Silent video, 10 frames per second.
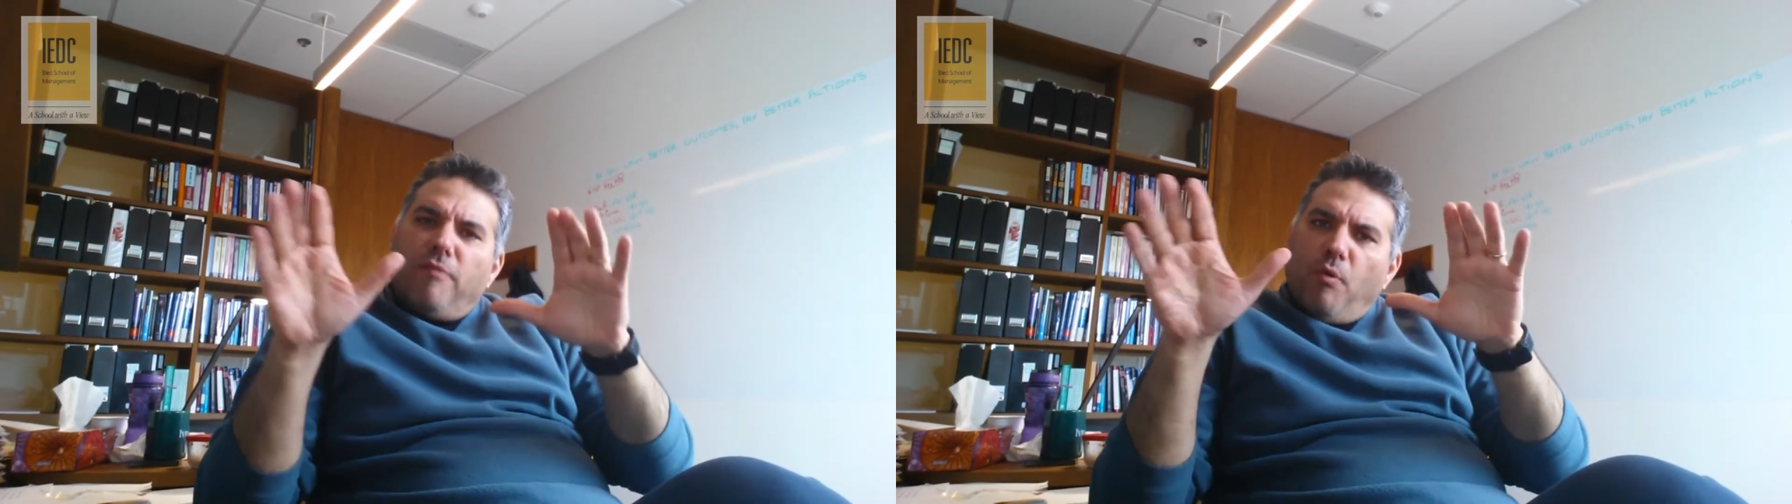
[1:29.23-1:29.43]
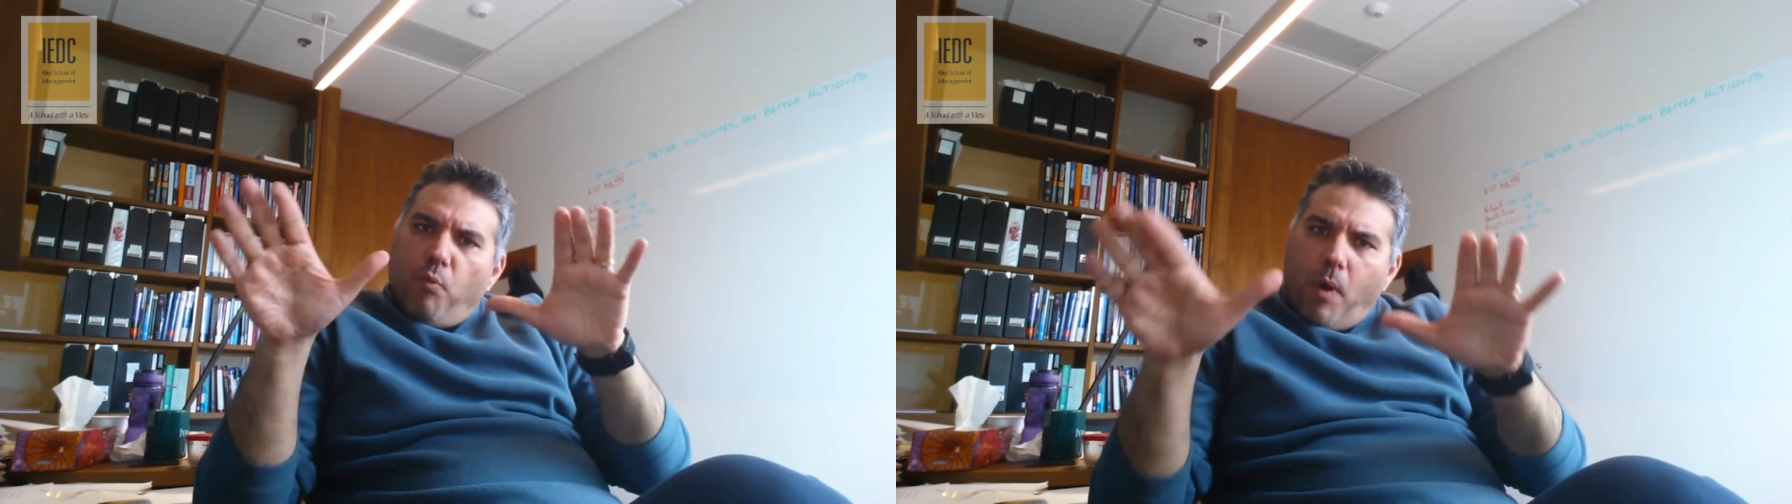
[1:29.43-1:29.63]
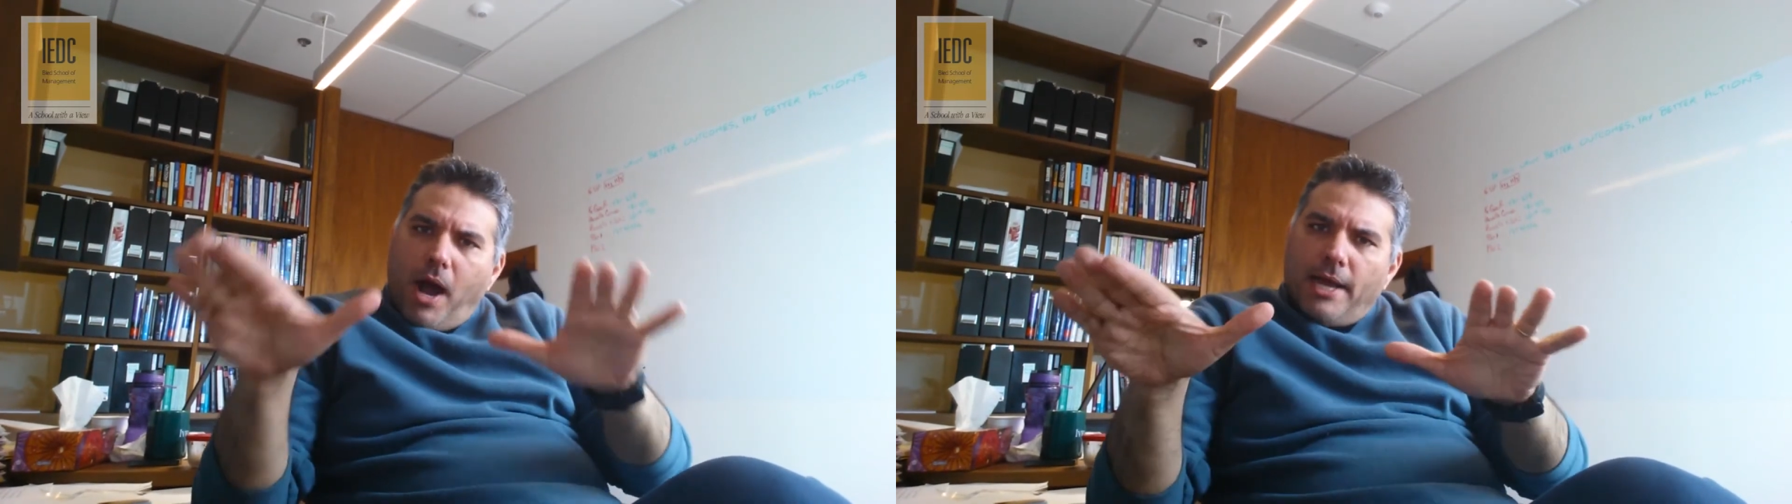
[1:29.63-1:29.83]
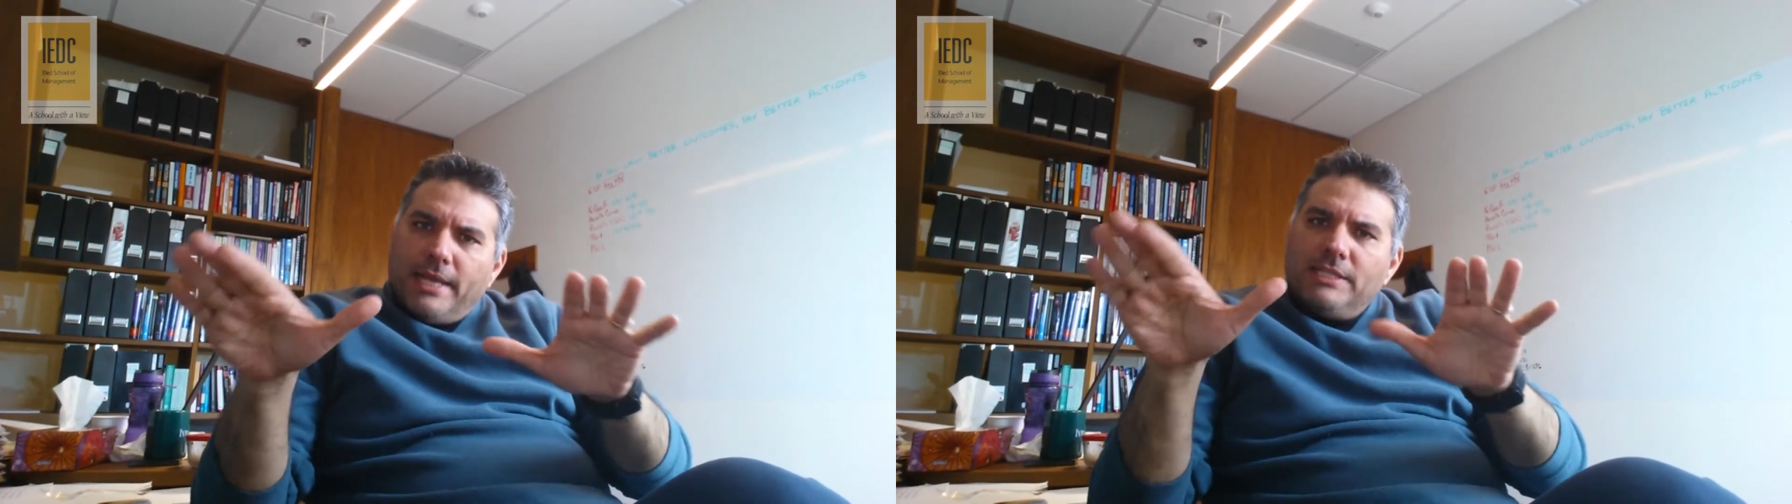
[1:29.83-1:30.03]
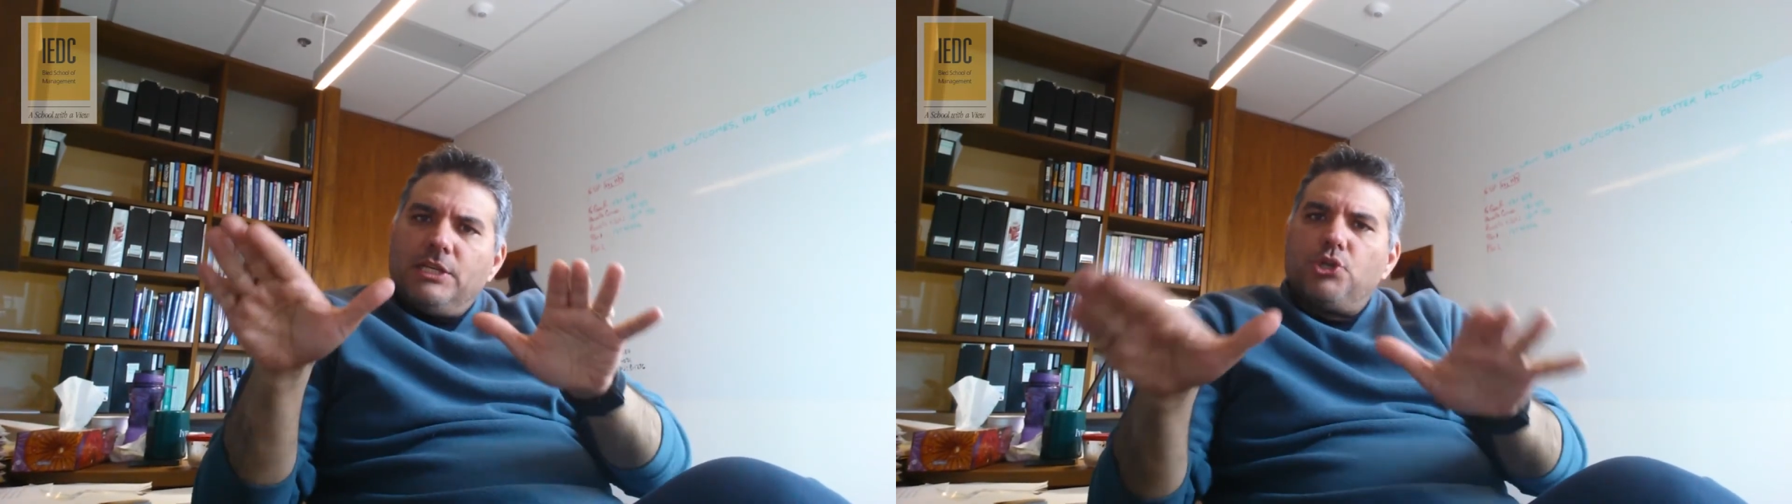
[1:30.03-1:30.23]
for
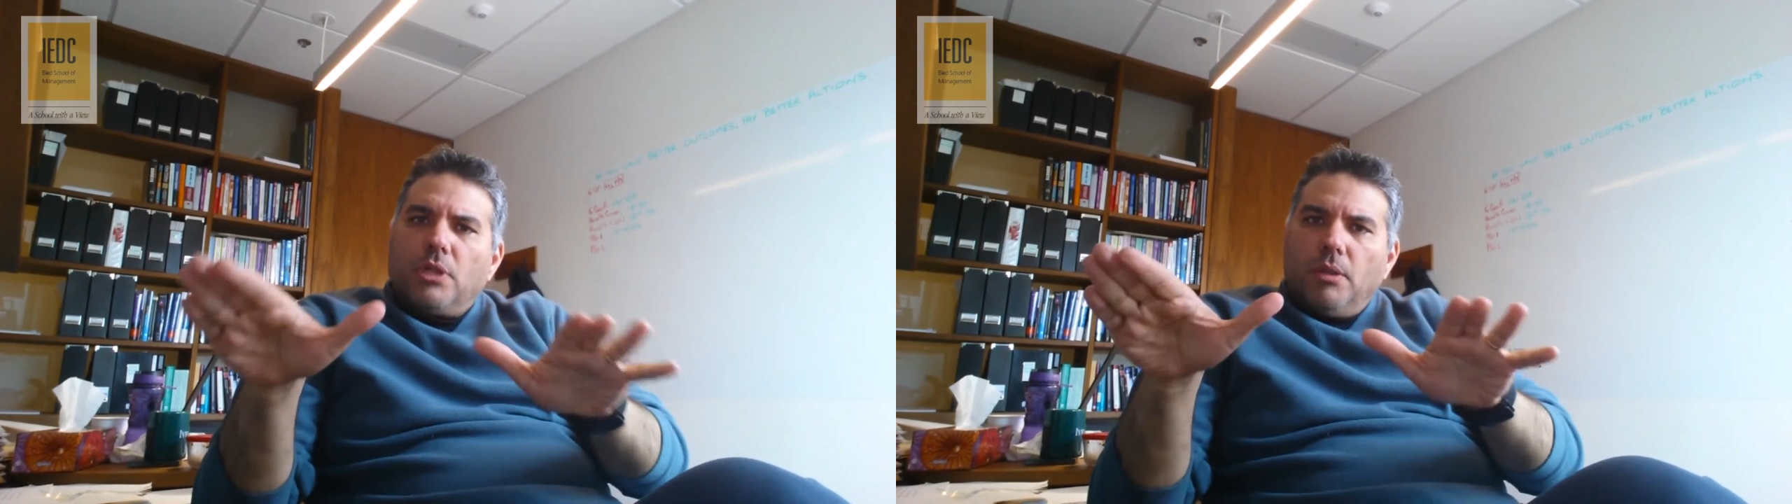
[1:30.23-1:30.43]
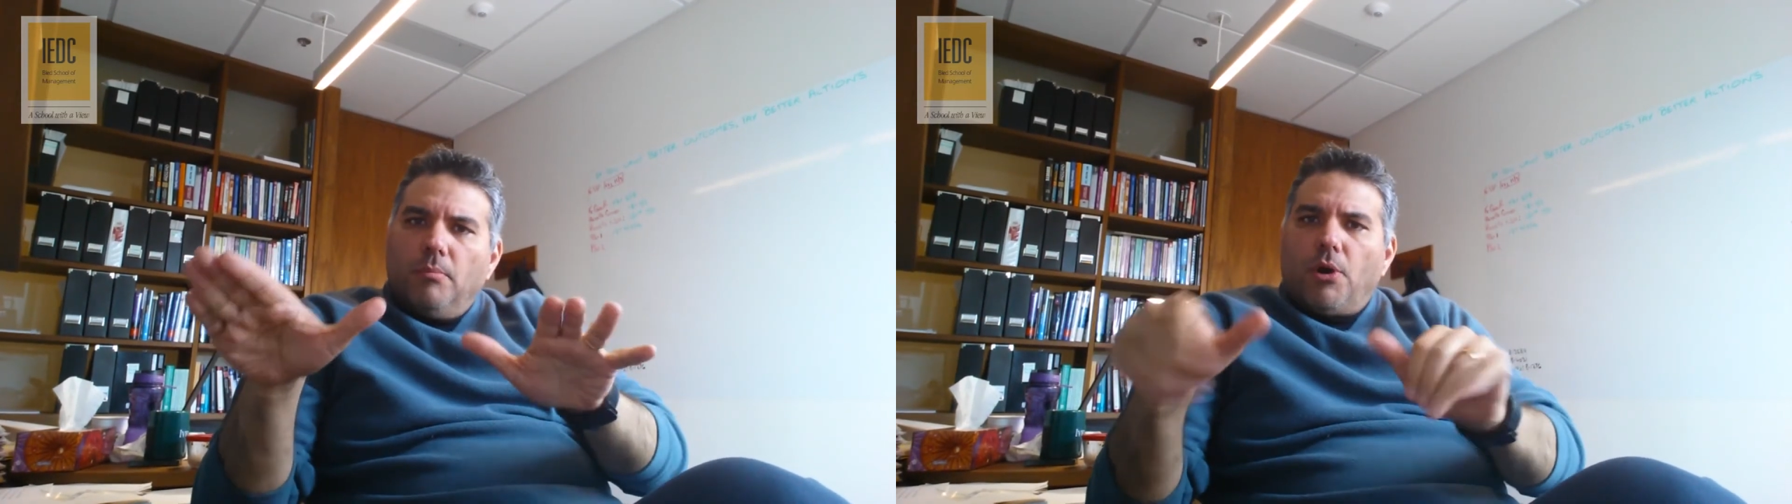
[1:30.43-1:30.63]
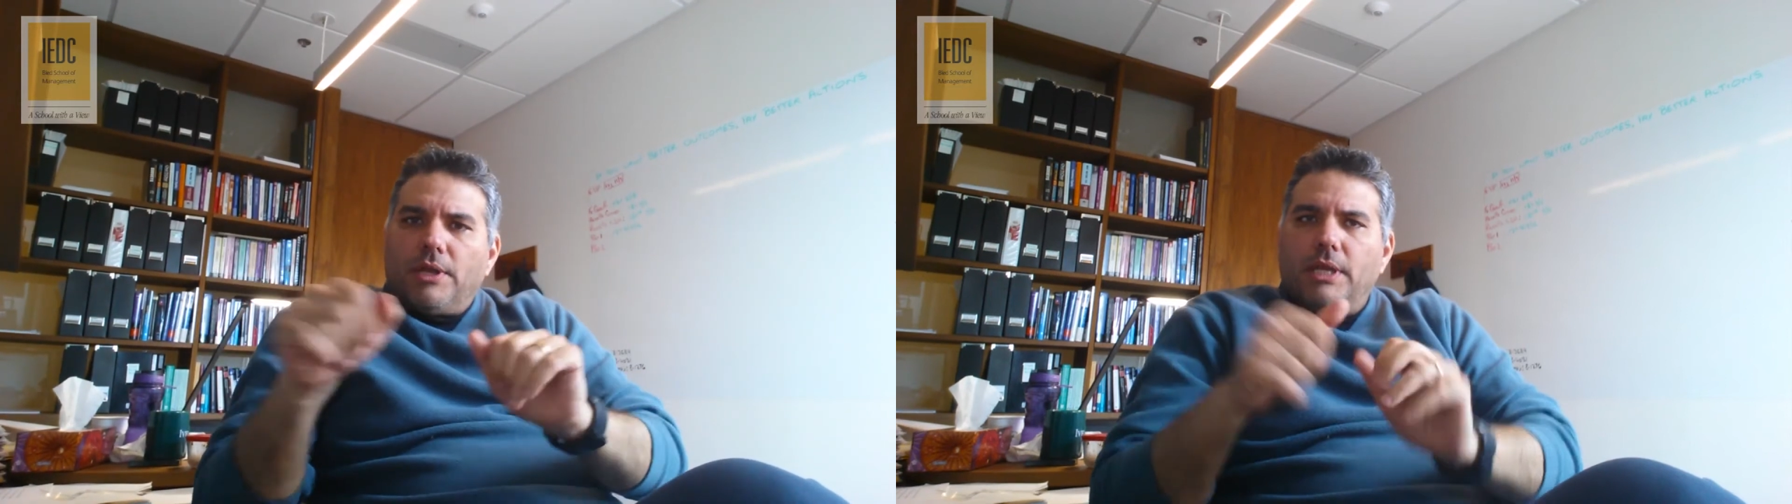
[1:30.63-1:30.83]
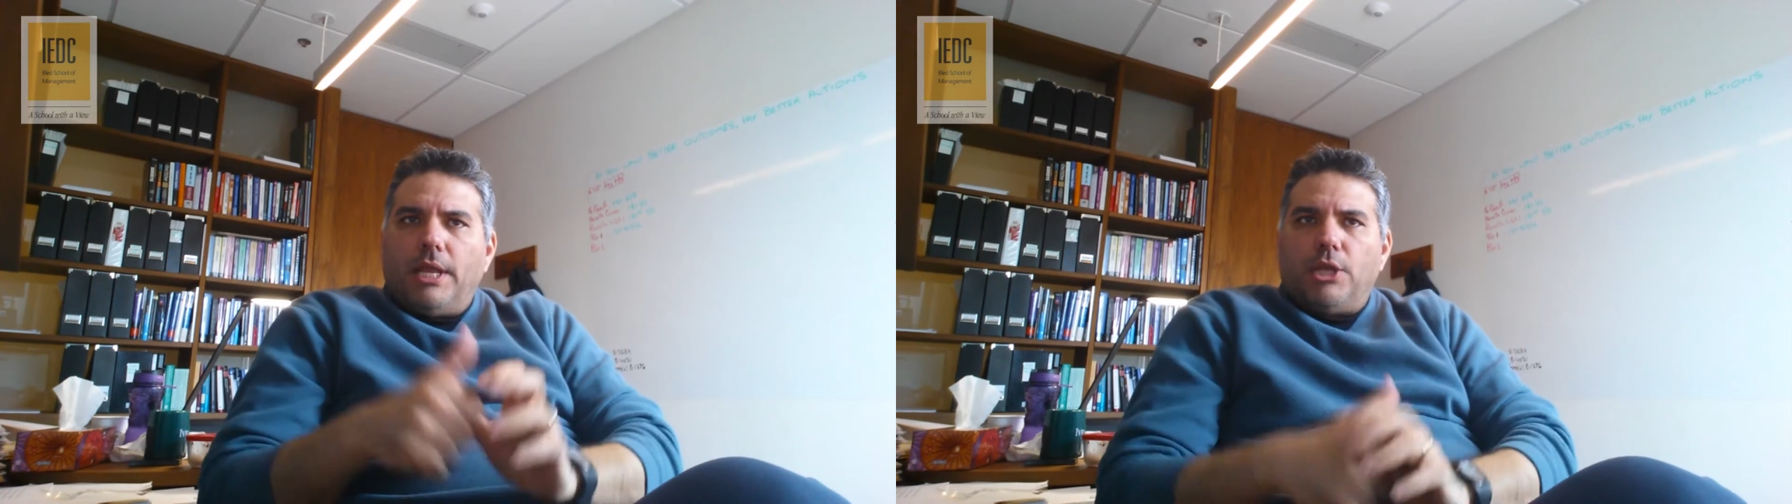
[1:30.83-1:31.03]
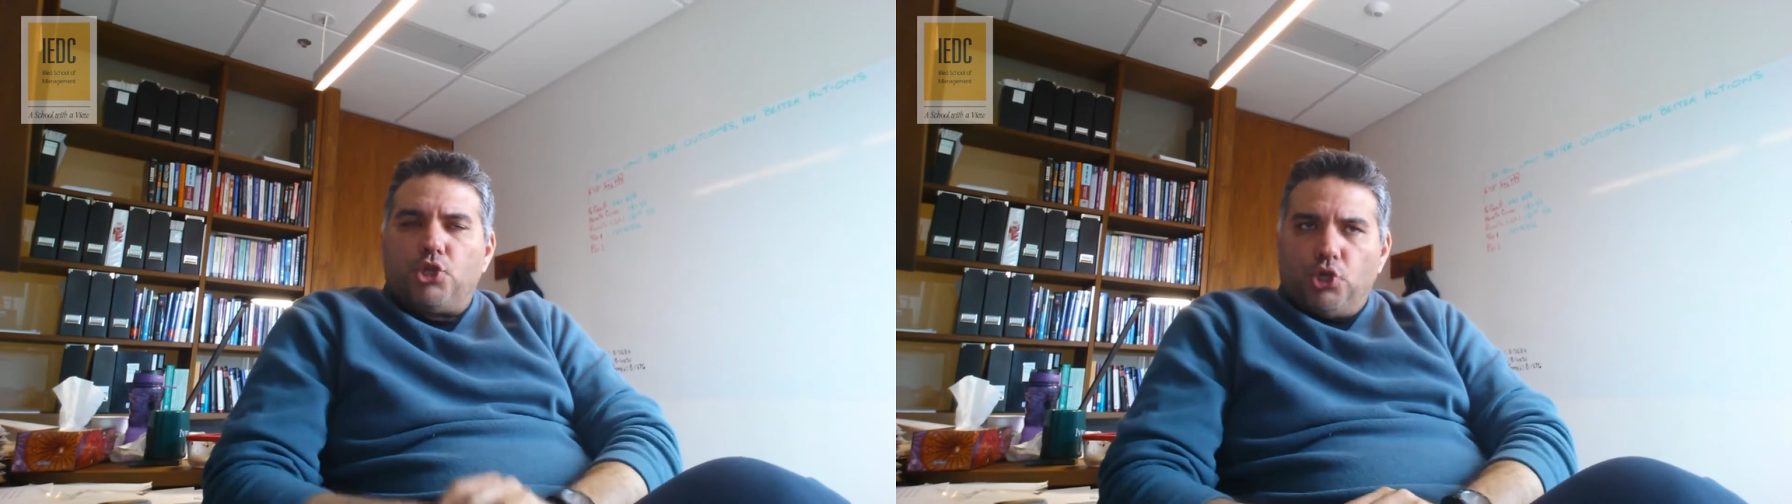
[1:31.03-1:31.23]
why digital marketing